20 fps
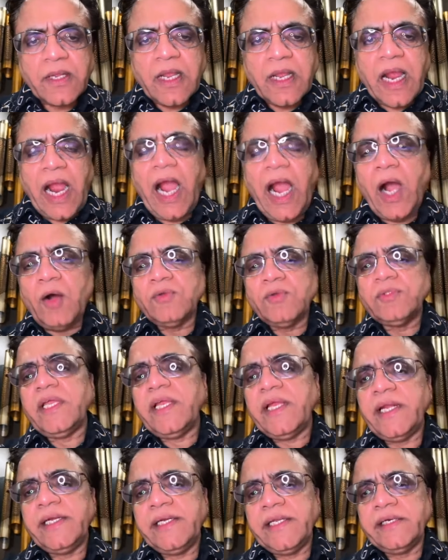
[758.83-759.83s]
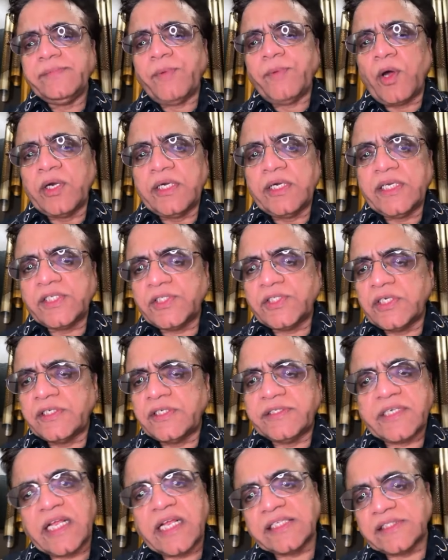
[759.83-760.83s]
How the Indian politician
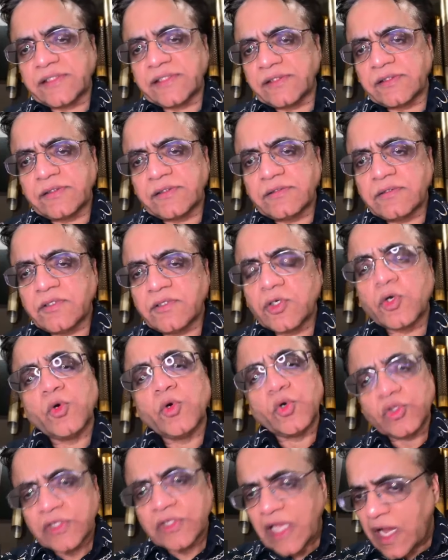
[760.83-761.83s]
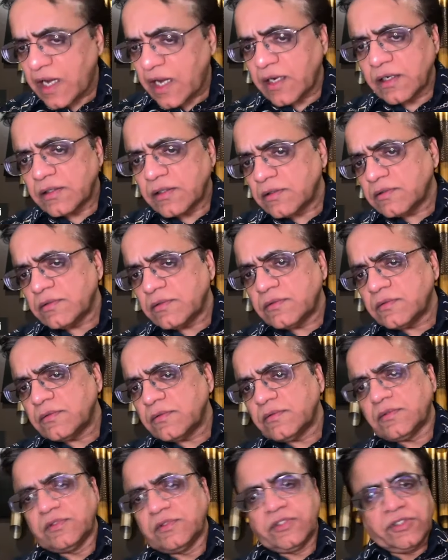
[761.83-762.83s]
dress, kurta,
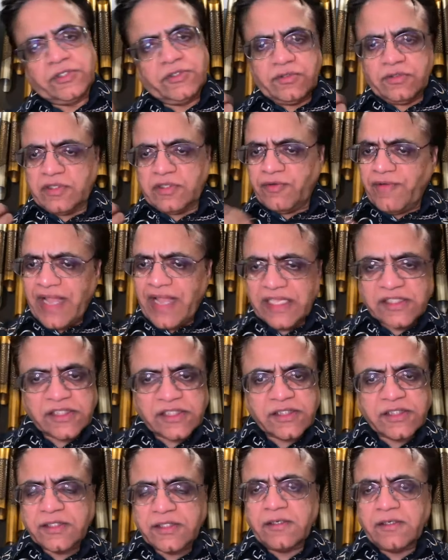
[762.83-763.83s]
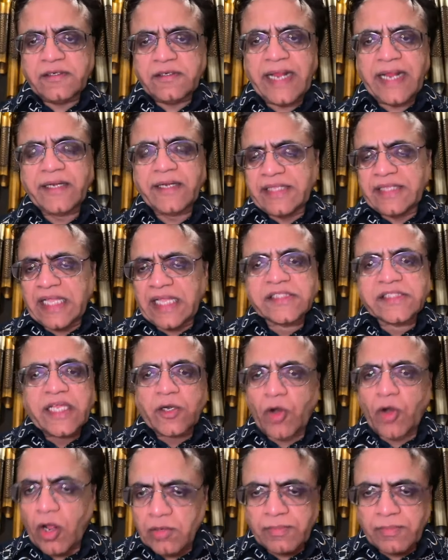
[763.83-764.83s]
the vest, right? That's their
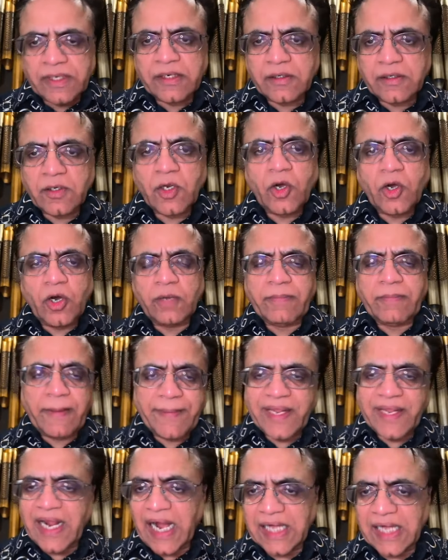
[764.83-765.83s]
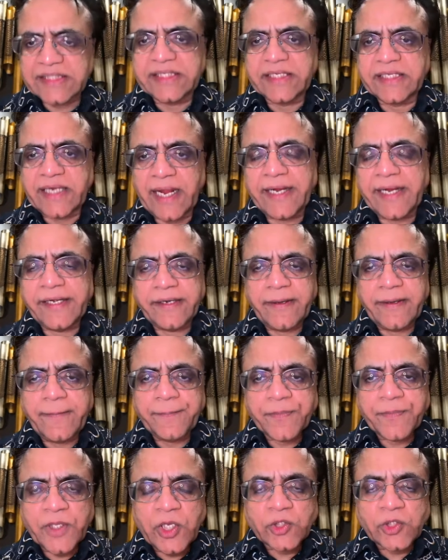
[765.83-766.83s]
normal, or maybe khadi, right?
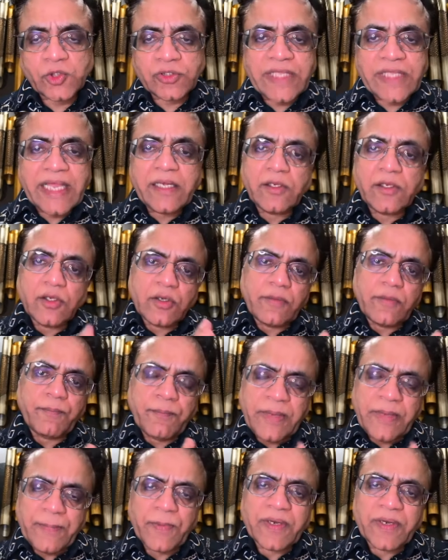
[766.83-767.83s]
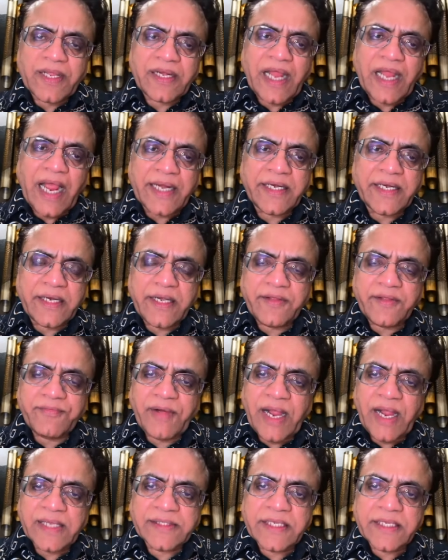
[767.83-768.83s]
So then people can
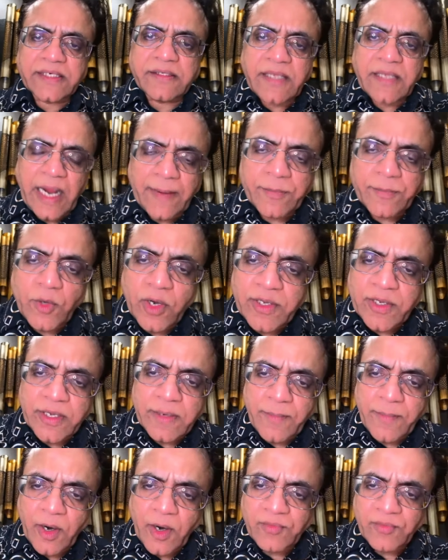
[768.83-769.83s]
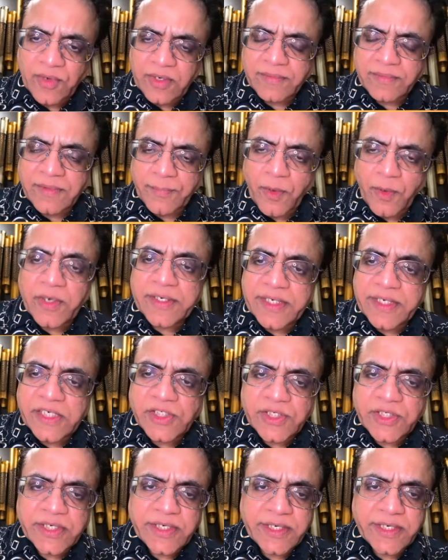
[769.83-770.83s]
identify that I'm talking about one of the
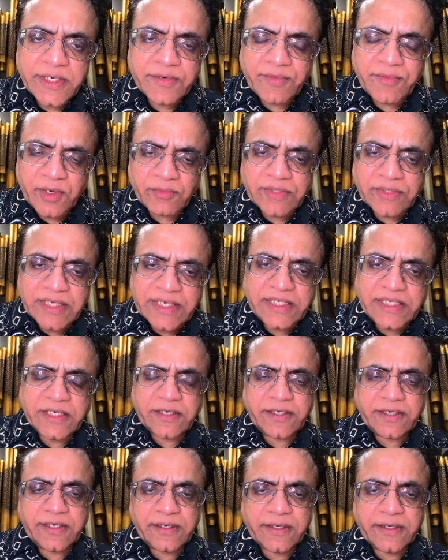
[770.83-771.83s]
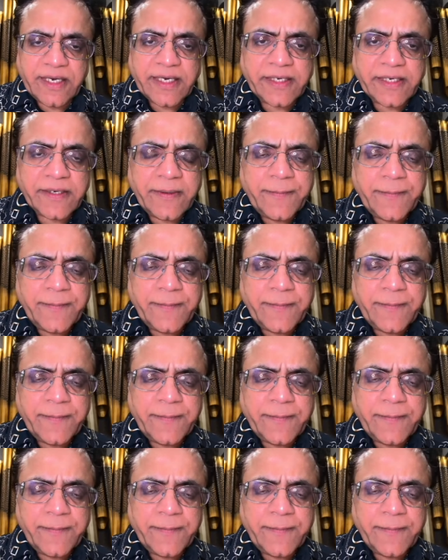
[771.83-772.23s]
politician here, one of the leader here, right?